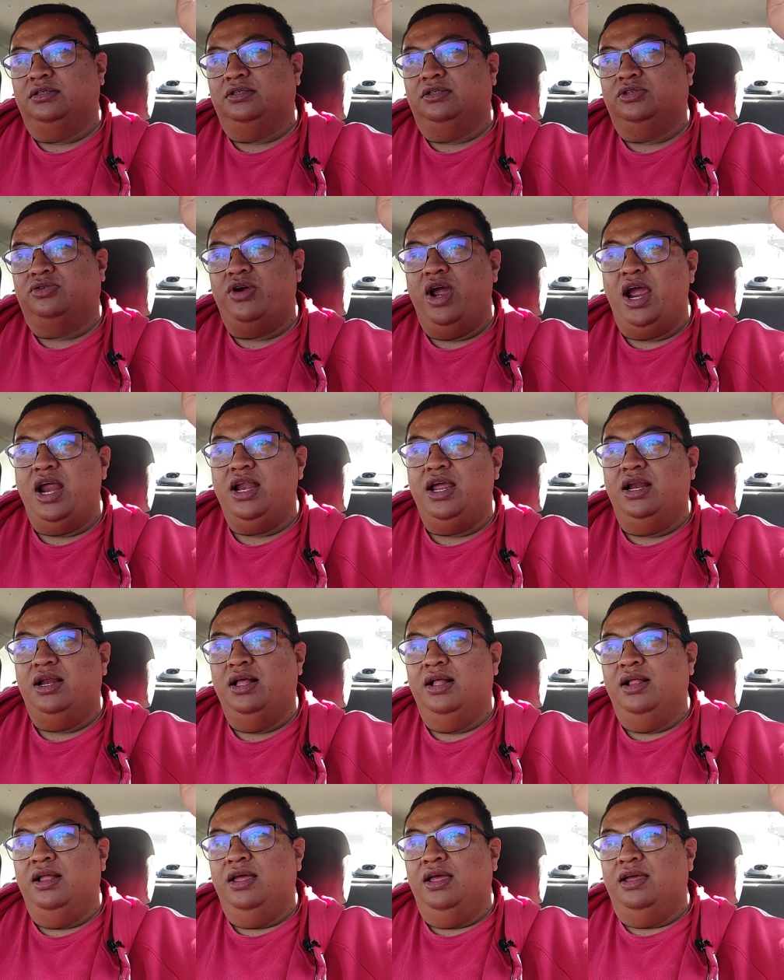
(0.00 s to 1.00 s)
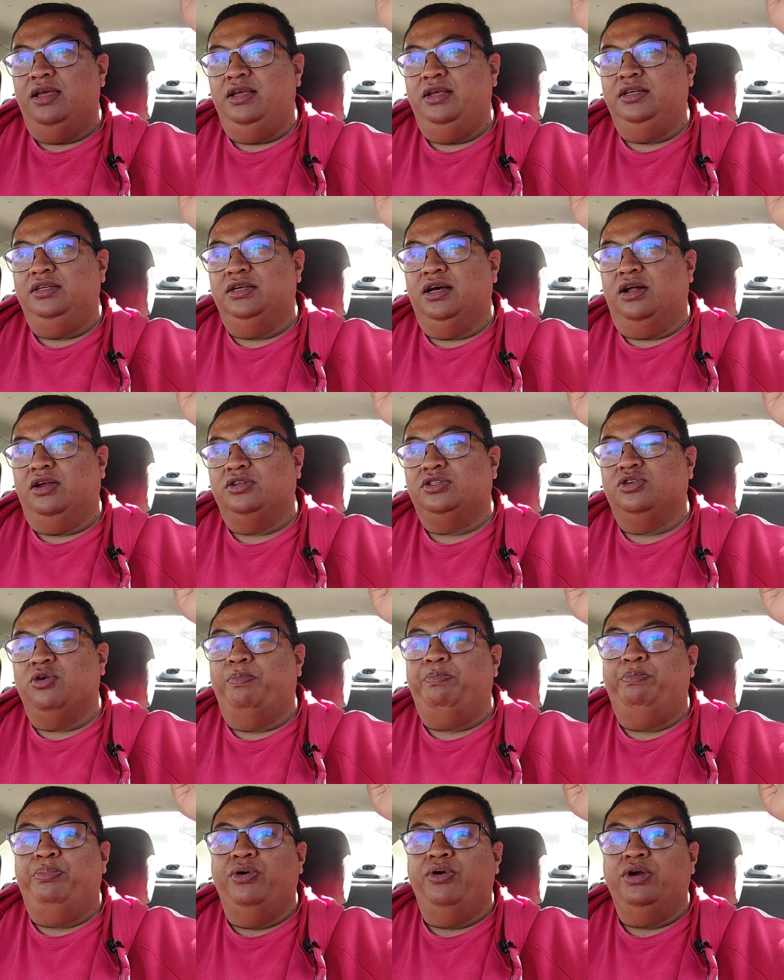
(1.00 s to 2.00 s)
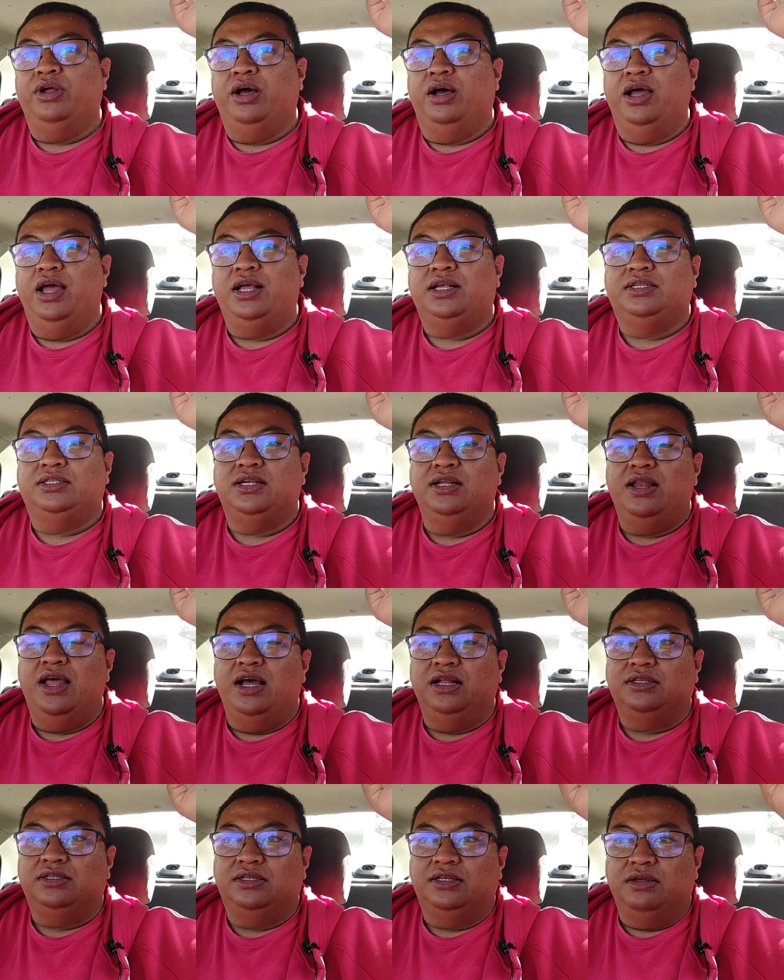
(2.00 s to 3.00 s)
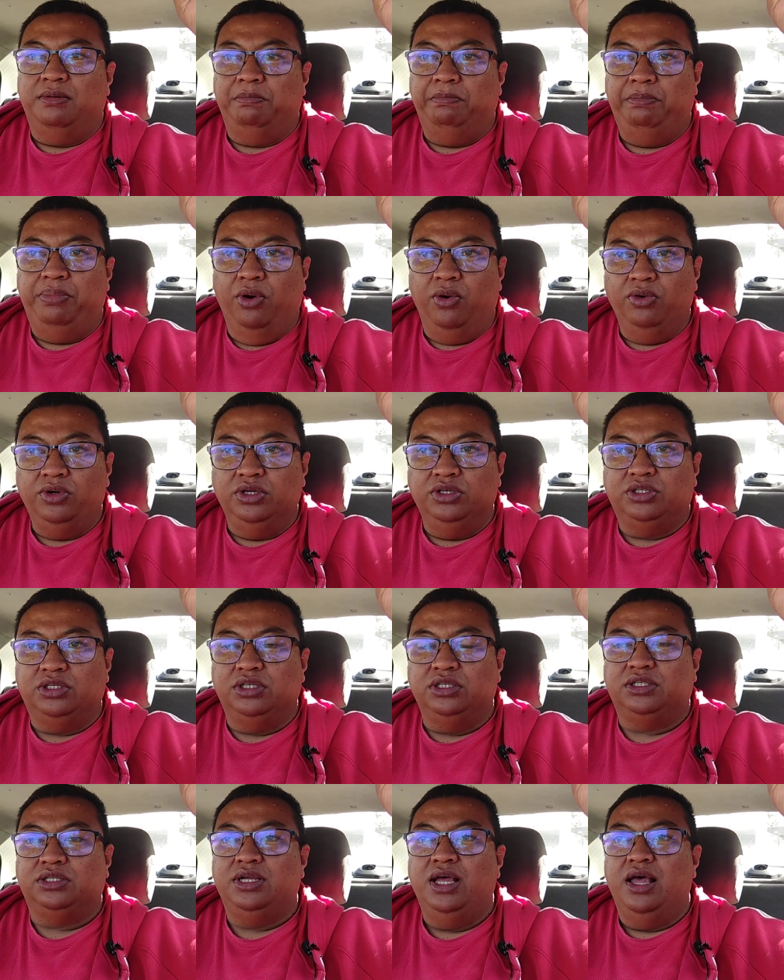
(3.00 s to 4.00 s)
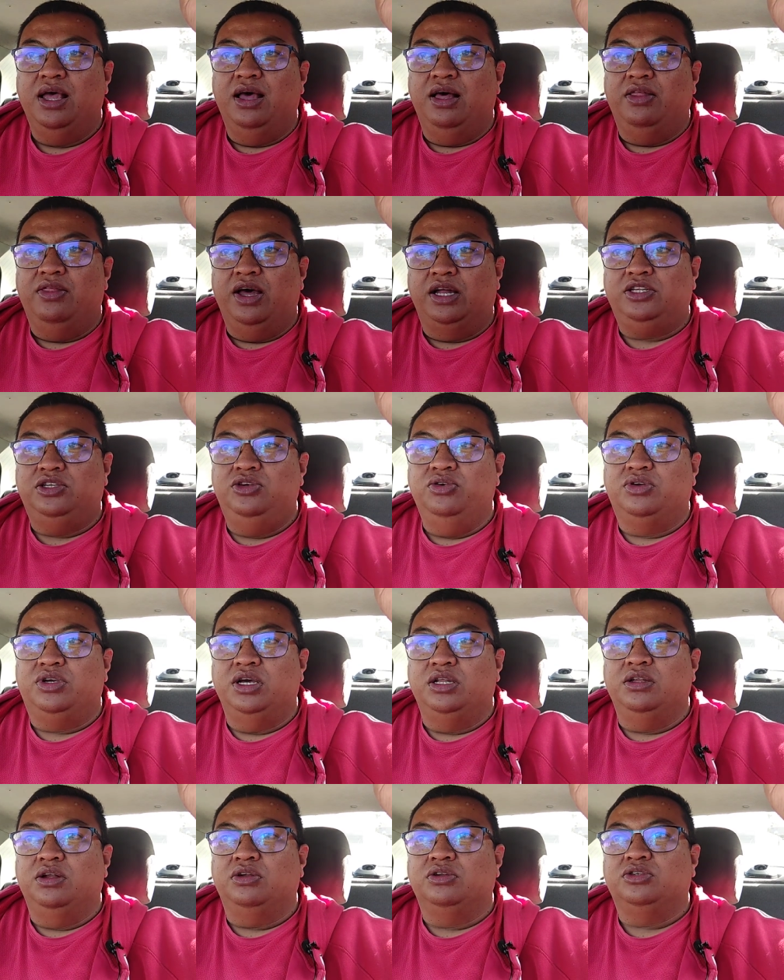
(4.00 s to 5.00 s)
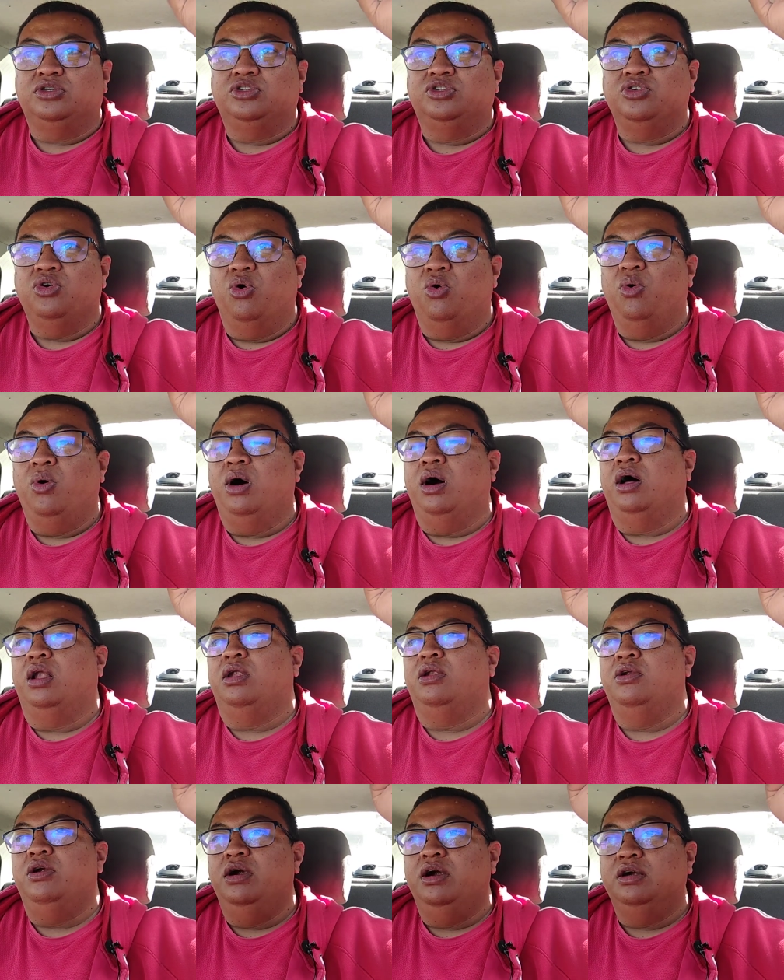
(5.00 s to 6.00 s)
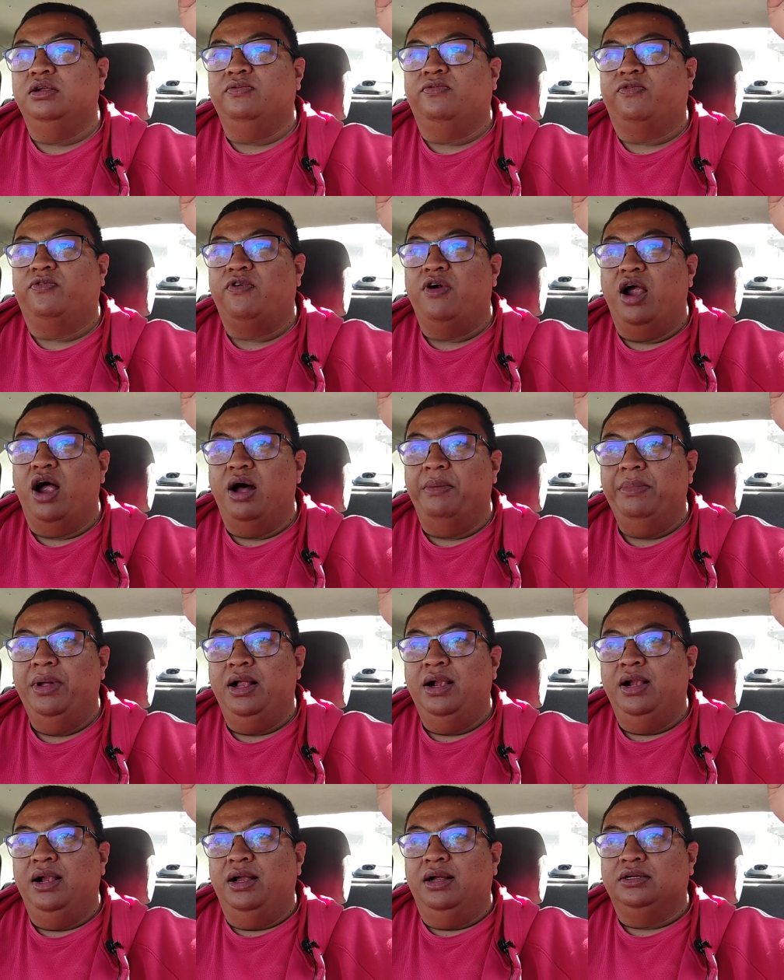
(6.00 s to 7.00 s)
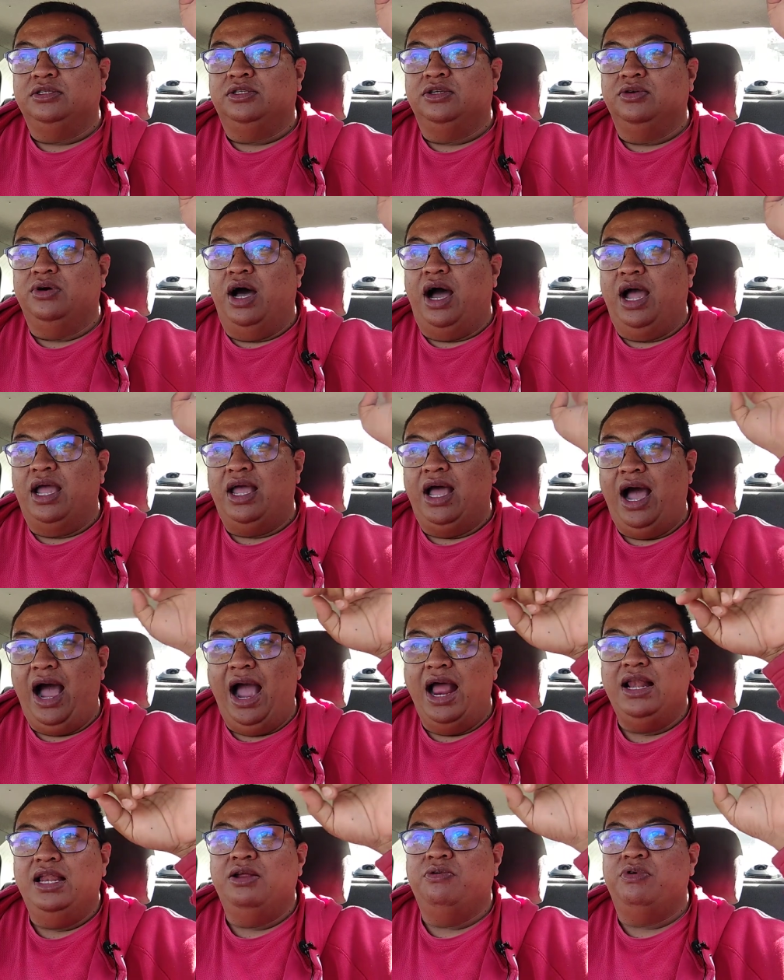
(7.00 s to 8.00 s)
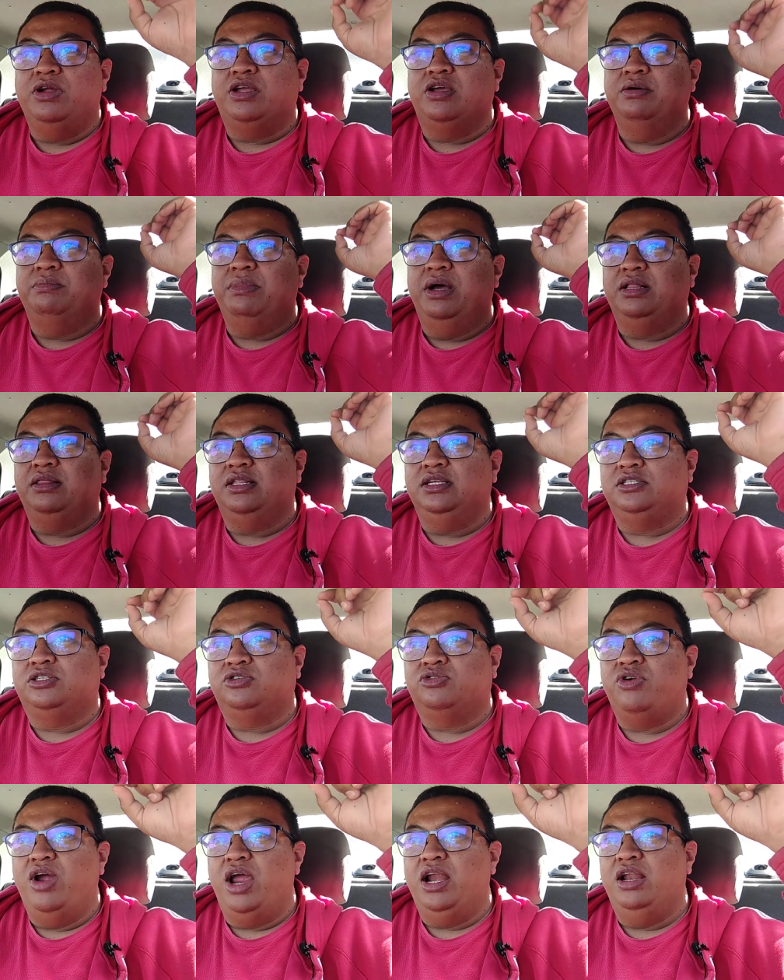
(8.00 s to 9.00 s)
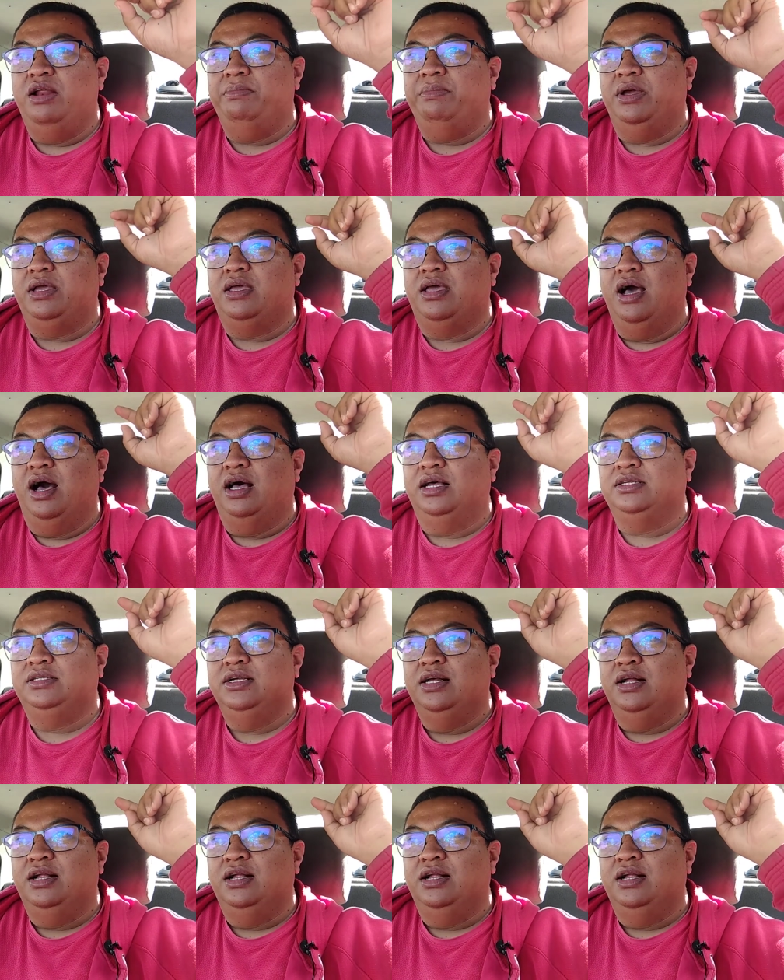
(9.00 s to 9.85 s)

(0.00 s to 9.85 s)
training, he also put excellent bonuses that you can also learn from. So I highly recommend this training, because